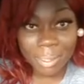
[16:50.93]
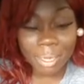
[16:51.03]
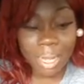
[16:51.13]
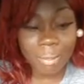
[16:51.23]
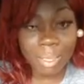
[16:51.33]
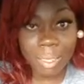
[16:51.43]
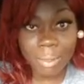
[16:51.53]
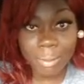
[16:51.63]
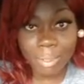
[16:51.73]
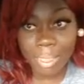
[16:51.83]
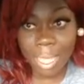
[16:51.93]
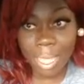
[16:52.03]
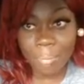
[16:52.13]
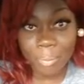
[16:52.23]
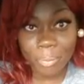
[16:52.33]
Get out there,
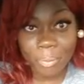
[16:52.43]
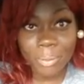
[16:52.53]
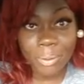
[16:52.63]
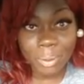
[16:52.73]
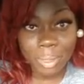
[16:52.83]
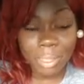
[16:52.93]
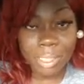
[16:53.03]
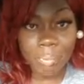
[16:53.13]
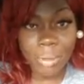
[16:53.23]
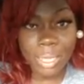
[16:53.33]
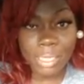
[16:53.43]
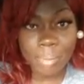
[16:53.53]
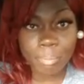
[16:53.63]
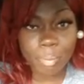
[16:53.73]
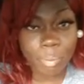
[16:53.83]
disciple. Let's bring
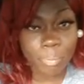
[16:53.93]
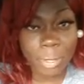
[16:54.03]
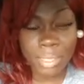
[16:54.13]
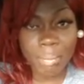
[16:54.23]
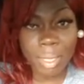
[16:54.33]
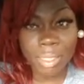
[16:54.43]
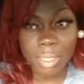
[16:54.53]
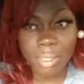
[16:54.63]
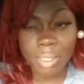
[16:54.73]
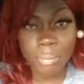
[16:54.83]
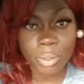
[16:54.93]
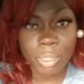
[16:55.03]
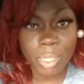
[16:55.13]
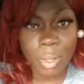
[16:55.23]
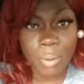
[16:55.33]
some of my sisters and
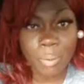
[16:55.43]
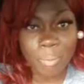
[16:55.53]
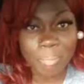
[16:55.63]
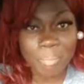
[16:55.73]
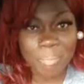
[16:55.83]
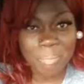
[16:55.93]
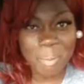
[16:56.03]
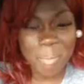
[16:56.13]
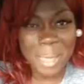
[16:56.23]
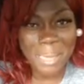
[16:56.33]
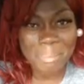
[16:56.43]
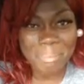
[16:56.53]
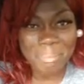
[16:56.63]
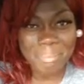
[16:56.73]
brothers home. Bye-bye.